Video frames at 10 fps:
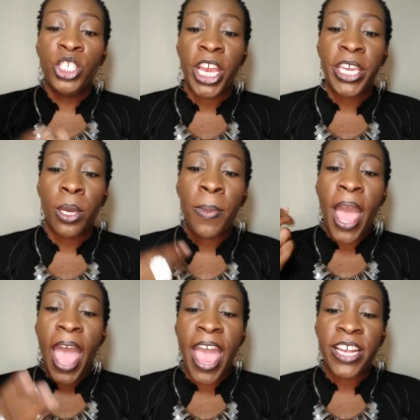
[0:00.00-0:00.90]
Jacob,
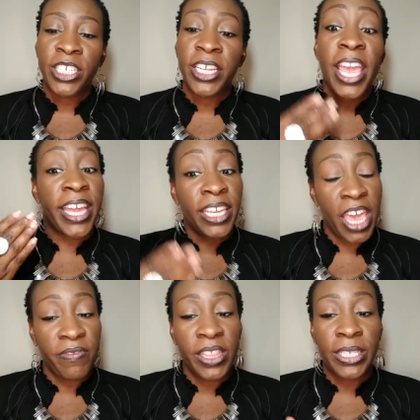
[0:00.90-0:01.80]
Ashley, and
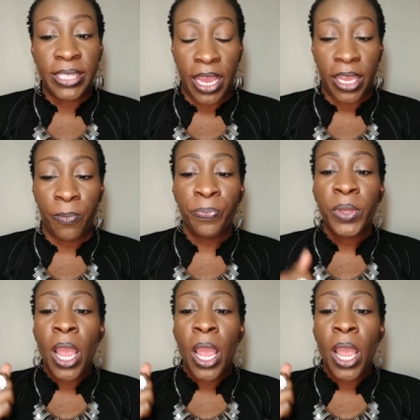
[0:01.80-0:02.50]
Kevin II,